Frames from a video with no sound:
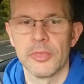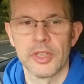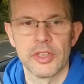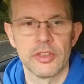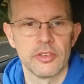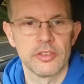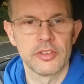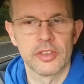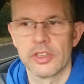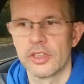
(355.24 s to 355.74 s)

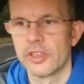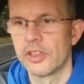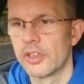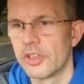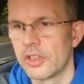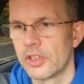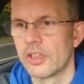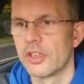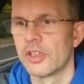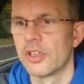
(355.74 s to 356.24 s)
mode,
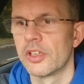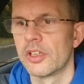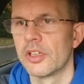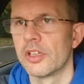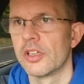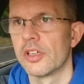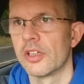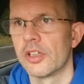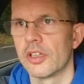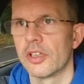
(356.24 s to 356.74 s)

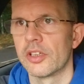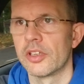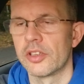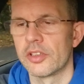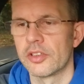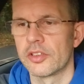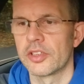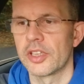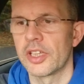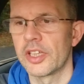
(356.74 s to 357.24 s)

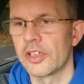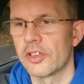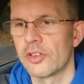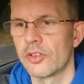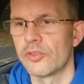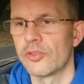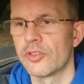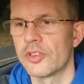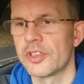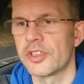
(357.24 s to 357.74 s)
it's saying
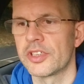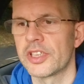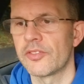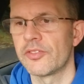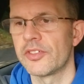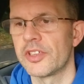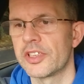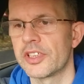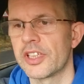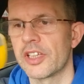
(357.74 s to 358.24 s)

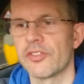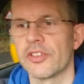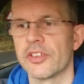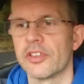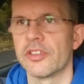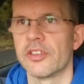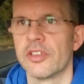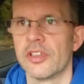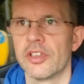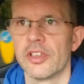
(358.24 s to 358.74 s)

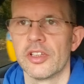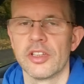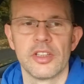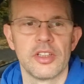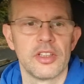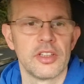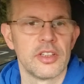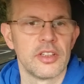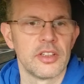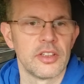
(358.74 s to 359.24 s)

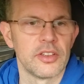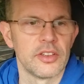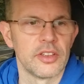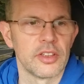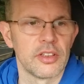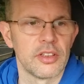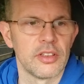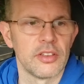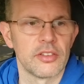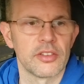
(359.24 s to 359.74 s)
177 on
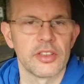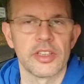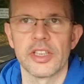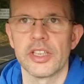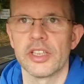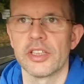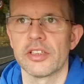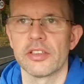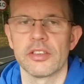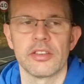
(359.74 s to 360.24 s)
the clock
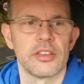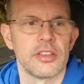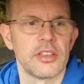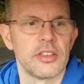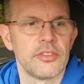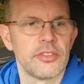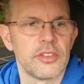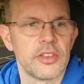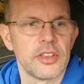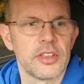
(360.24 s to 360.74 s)
here.
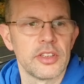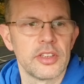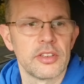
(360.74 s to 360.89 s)
I